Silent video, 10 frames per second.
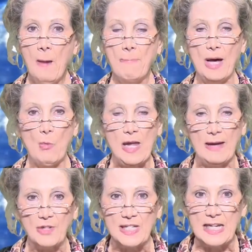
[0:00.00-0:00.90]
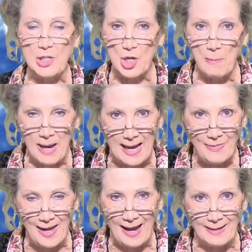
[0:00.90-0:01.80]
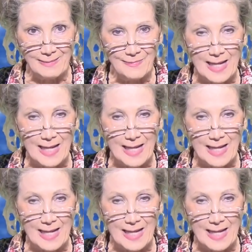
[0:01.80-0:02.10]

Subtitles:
But we have to teach our mind that.